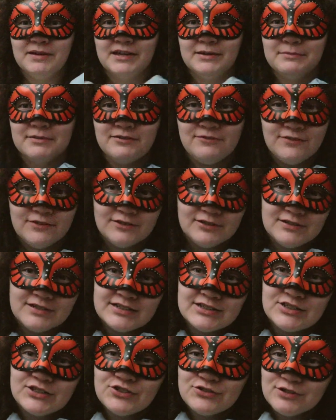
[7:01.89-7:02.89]
make me feel
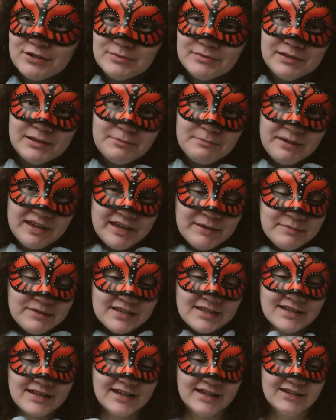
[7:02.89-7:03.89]
extremely
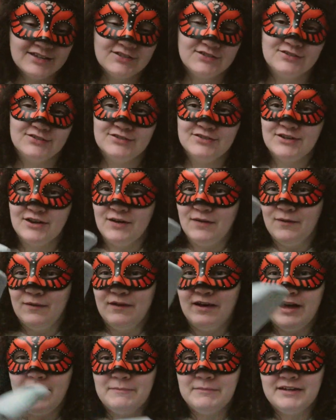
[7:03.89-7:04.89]
baby.
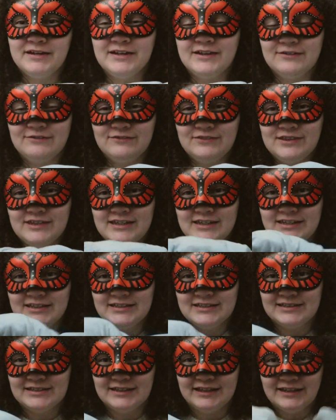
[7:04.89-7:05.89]
So I'm gonna give
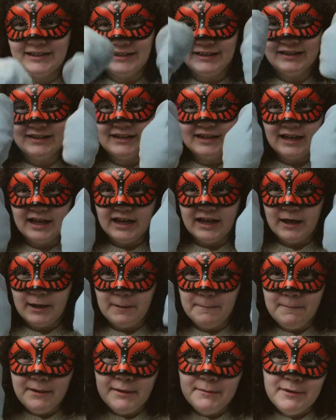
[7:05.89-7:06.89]
these like
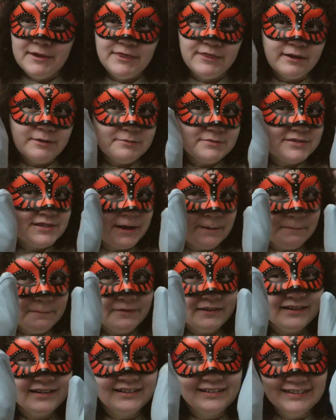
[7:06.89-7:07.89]
a baby thumbs up.
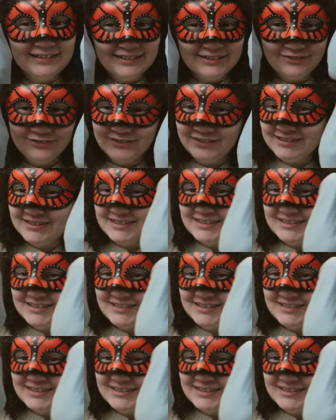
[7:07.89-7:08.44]
If you